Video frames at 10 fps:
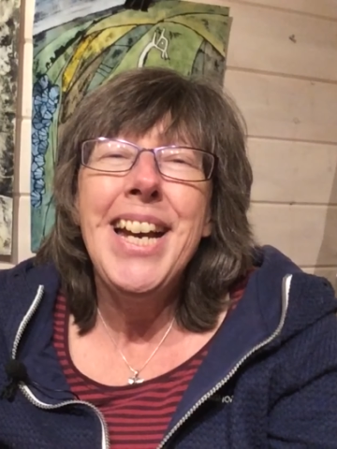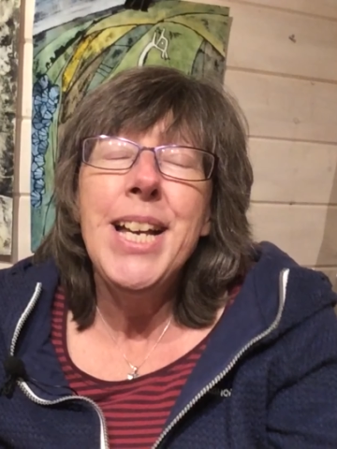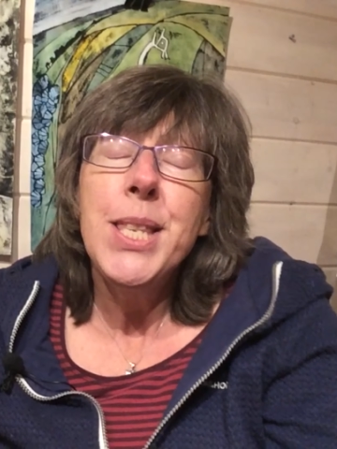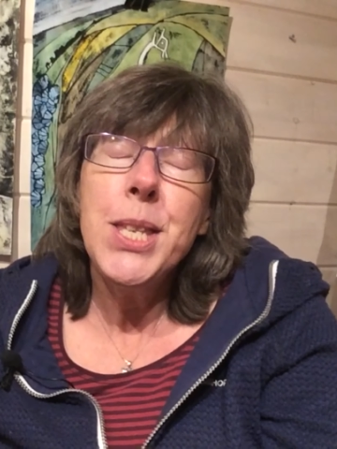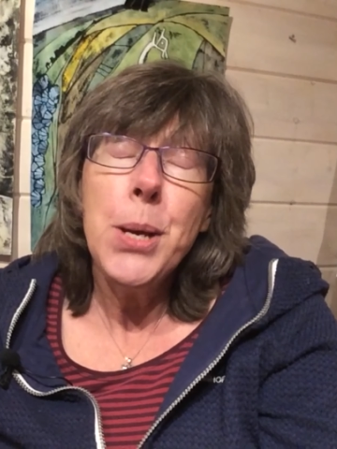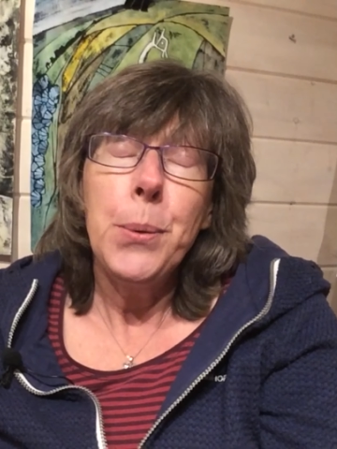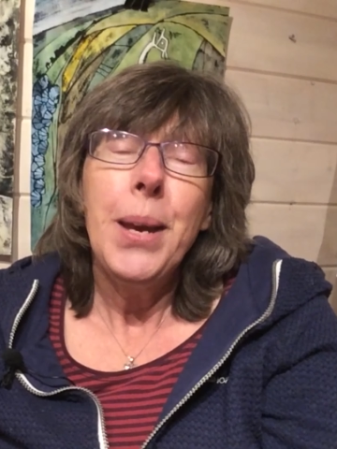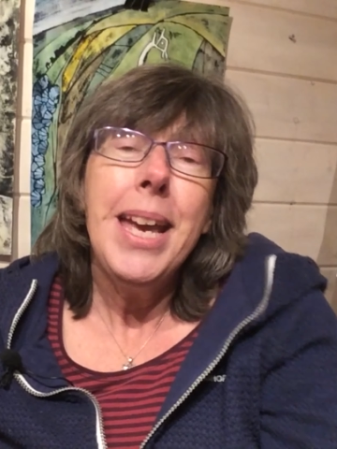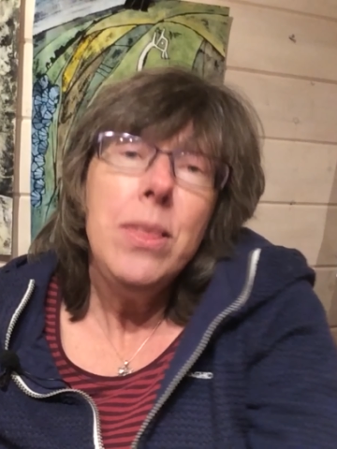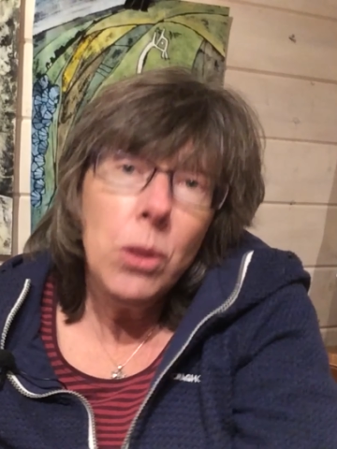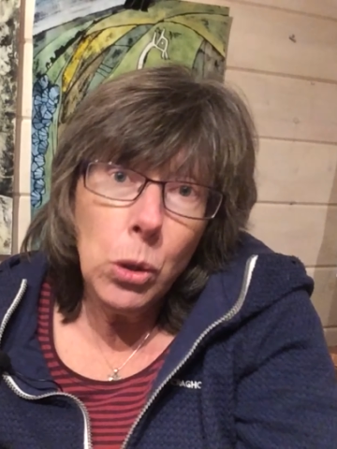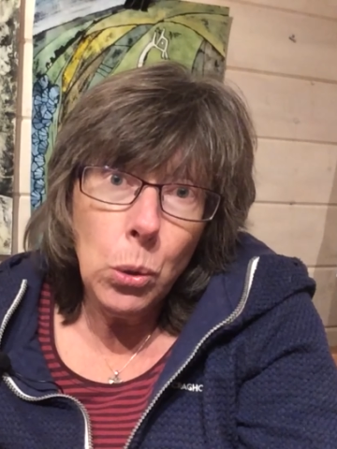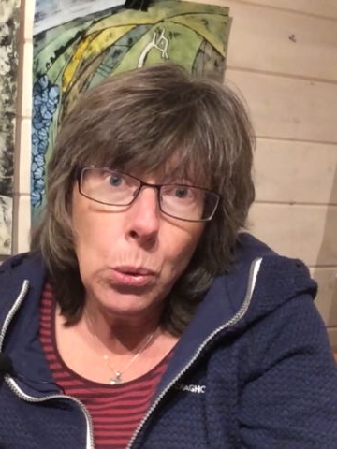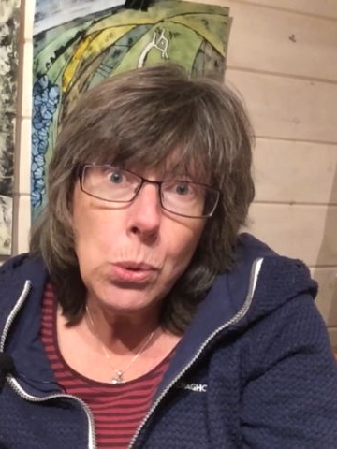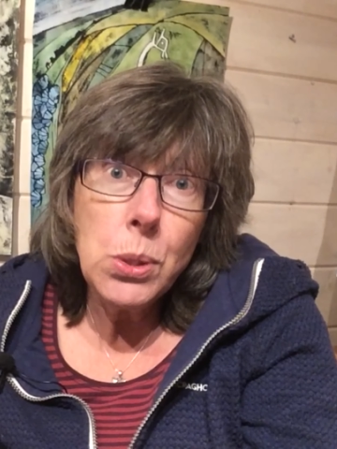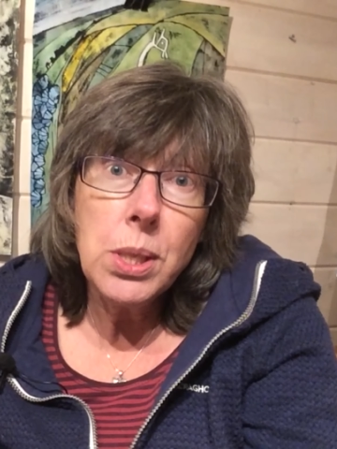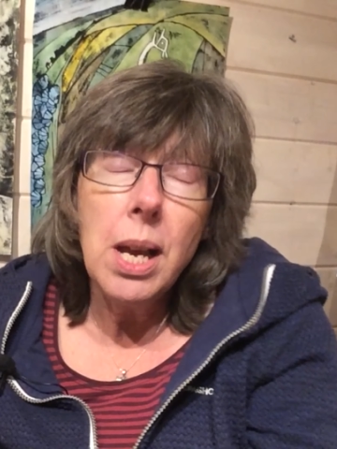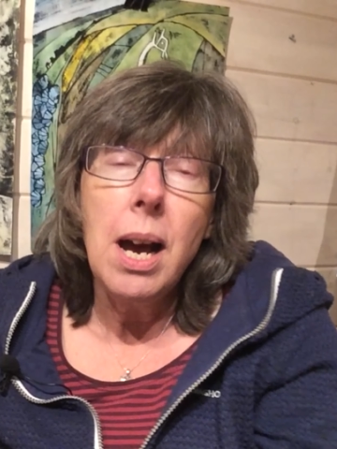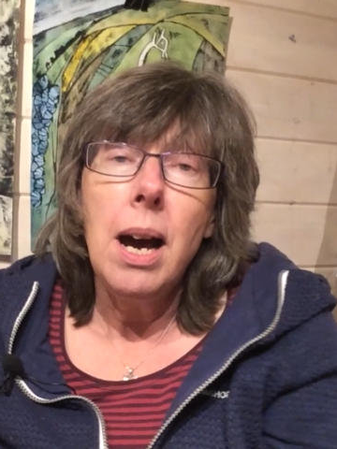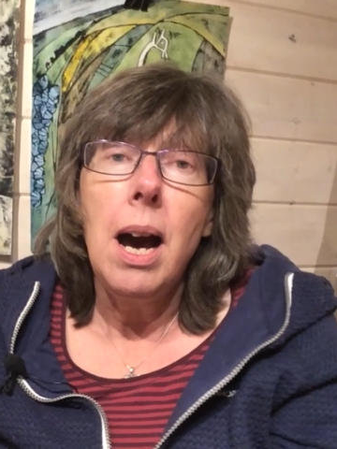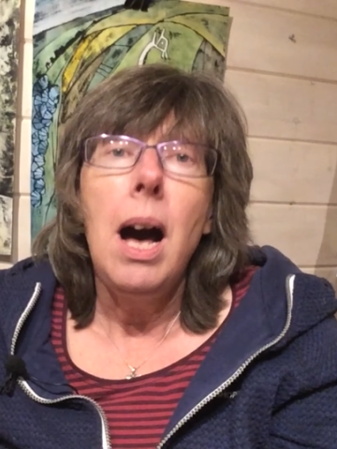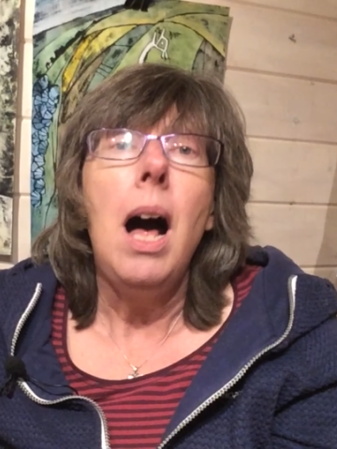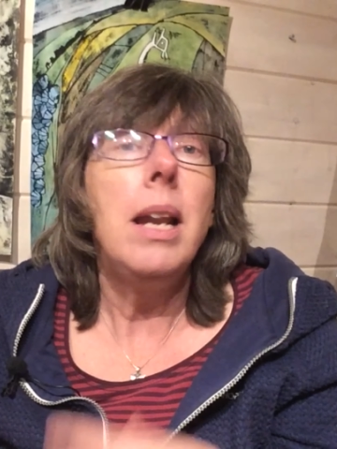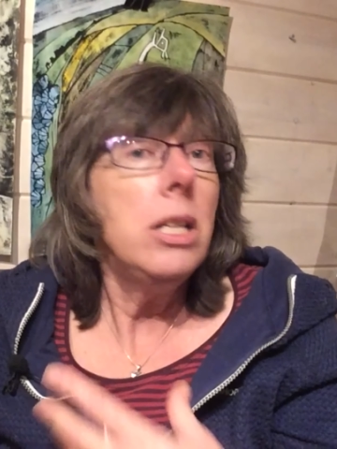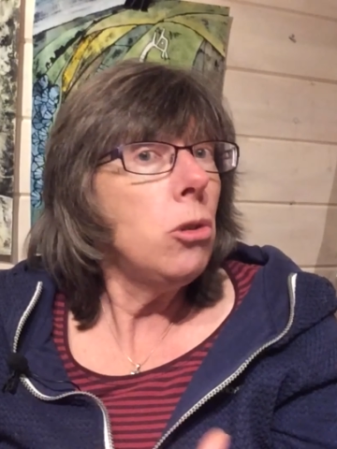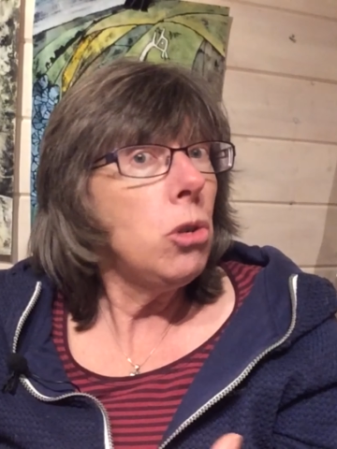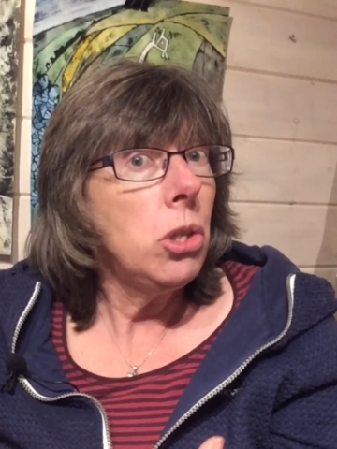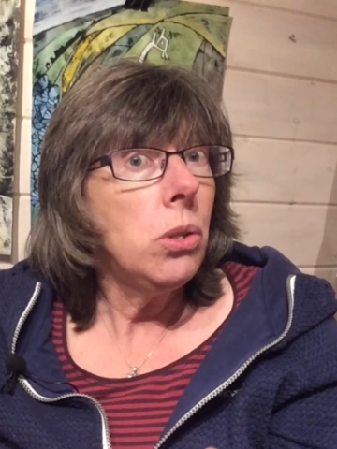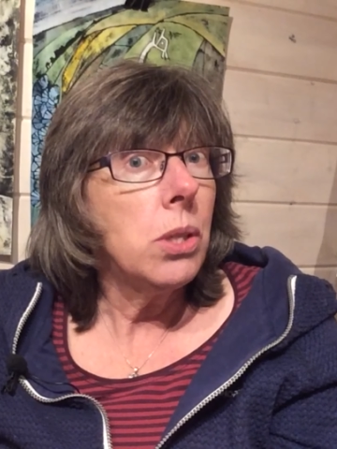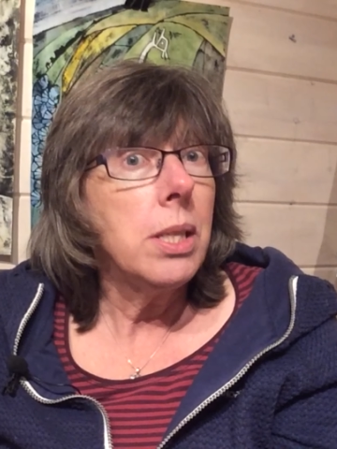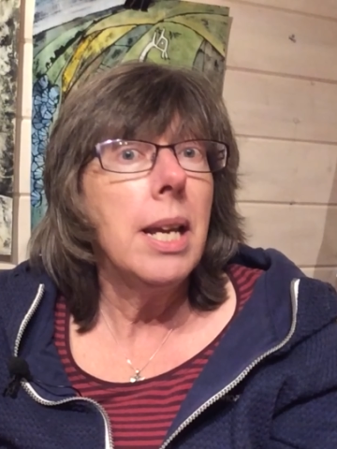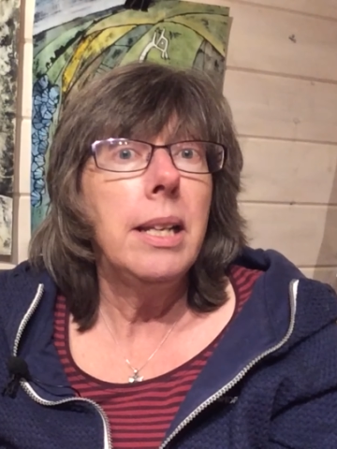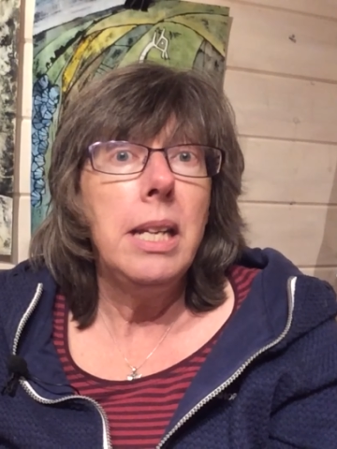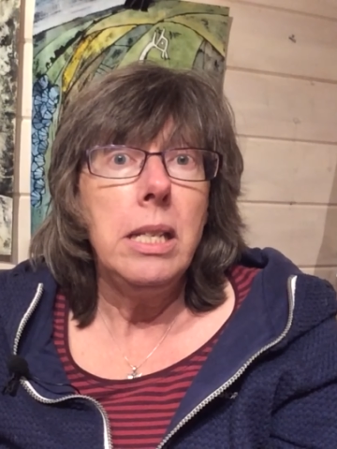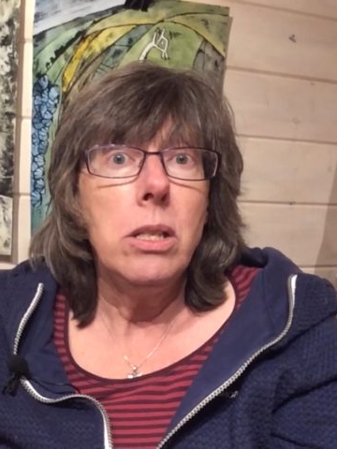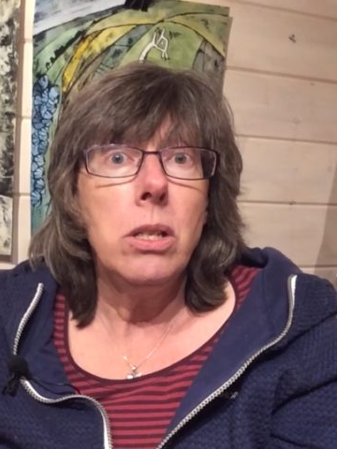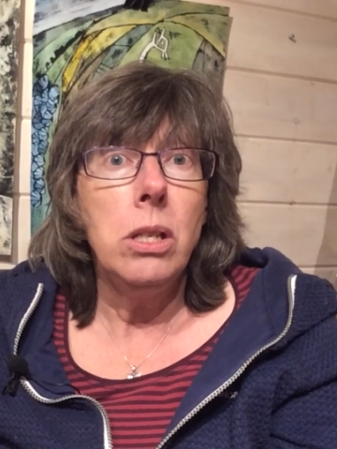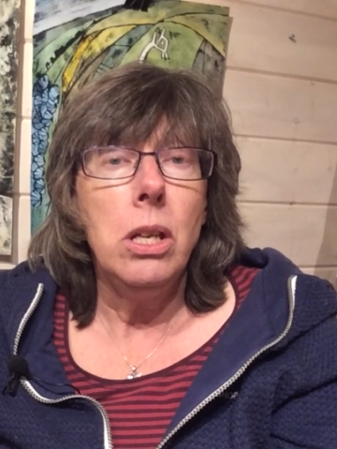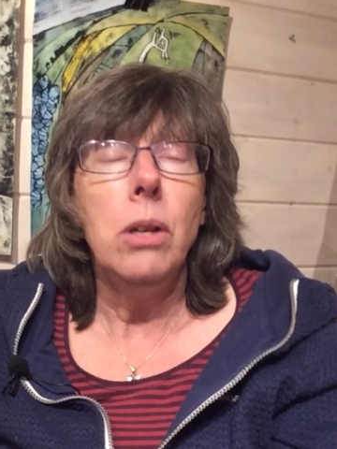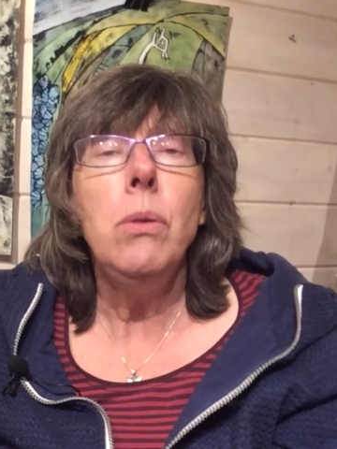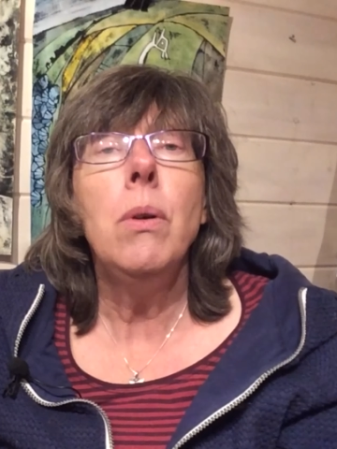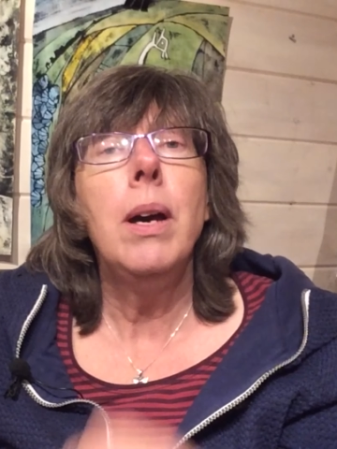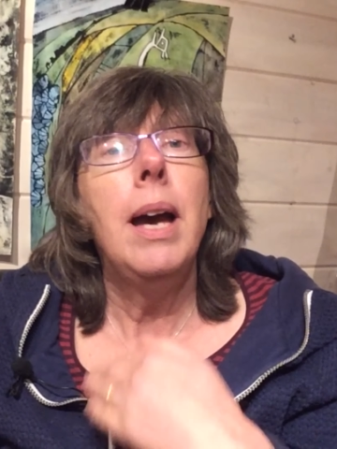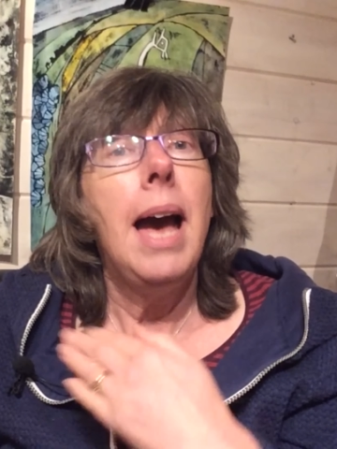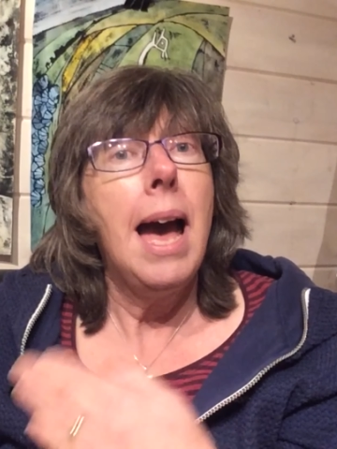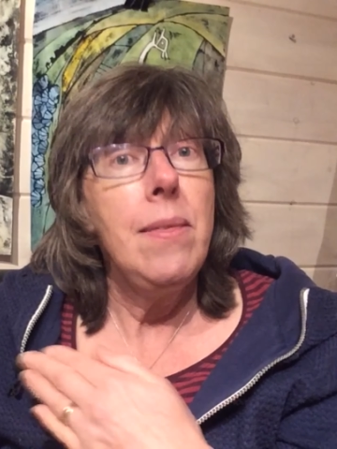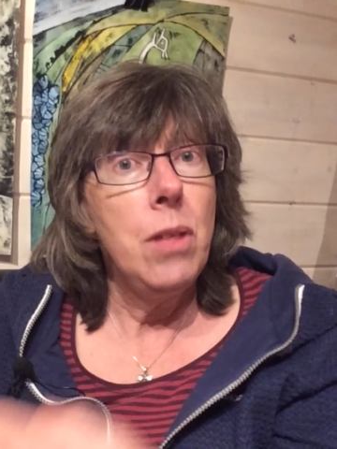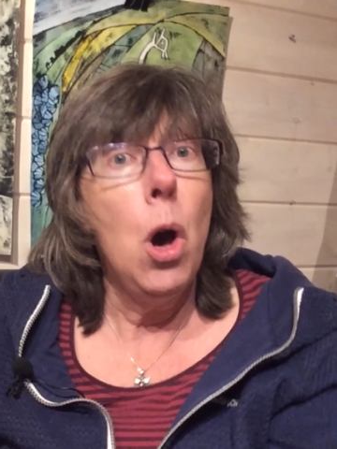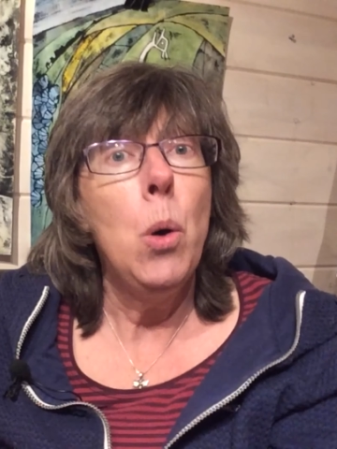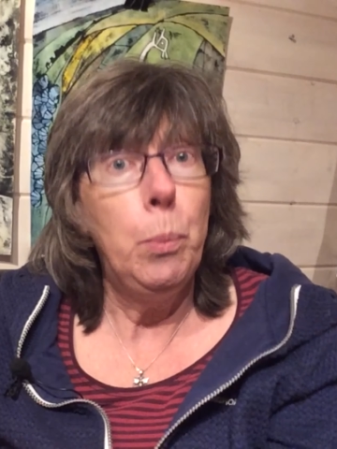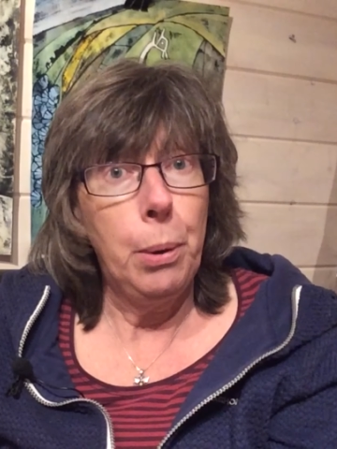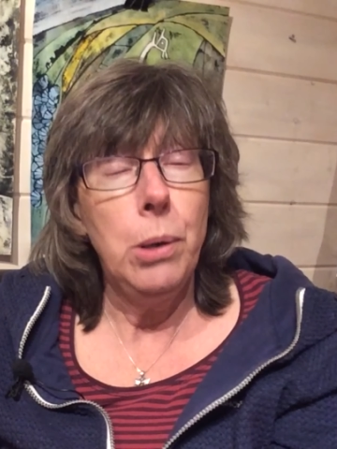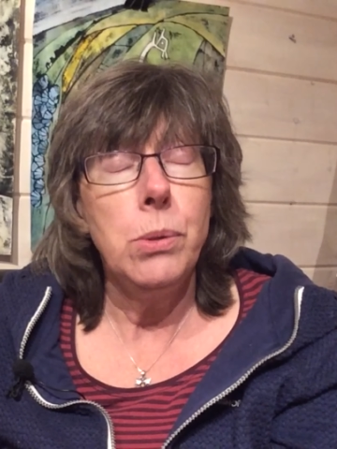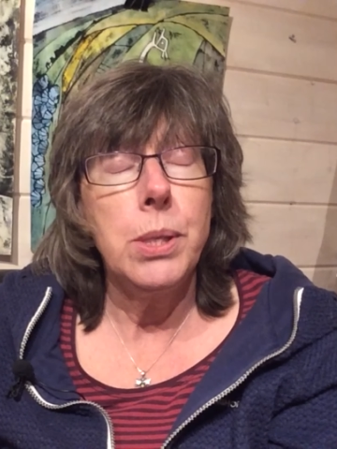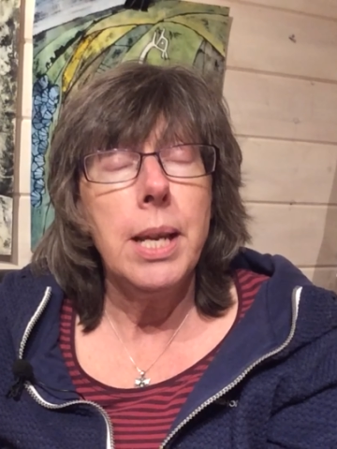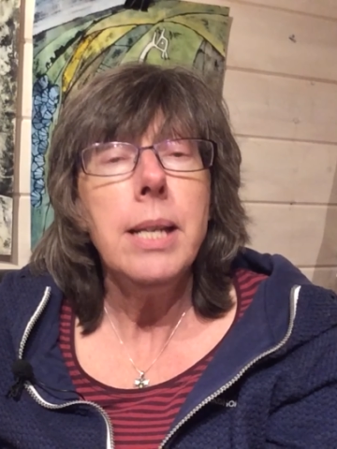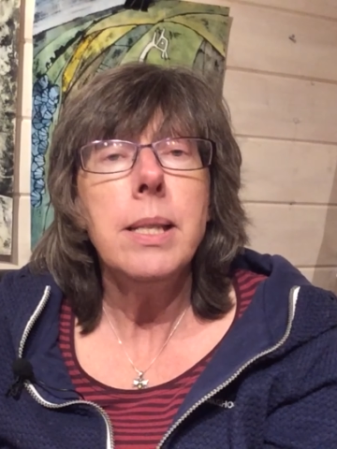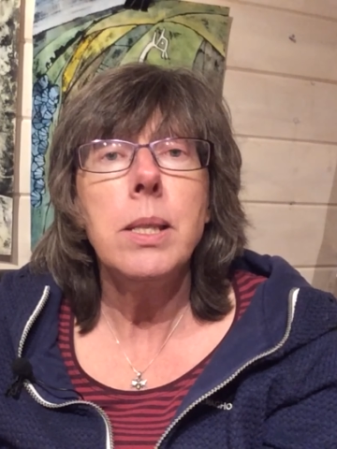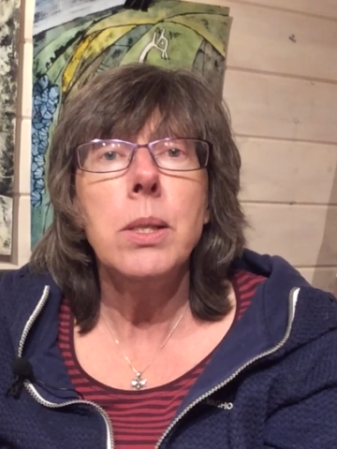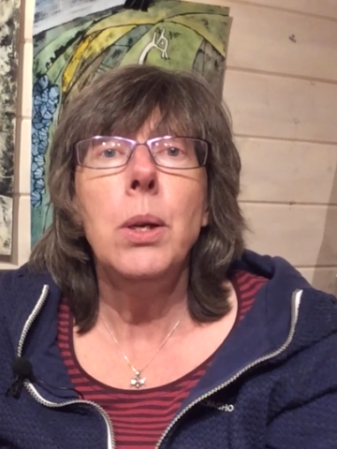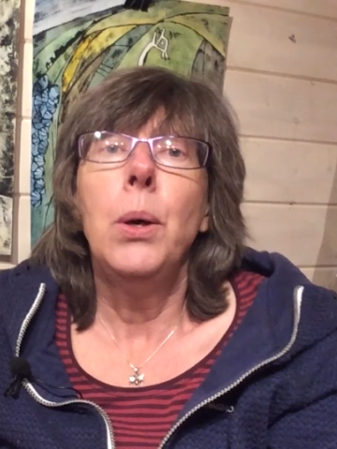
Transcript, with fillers: So in the course, I'll introduce the technique to you and the whole process.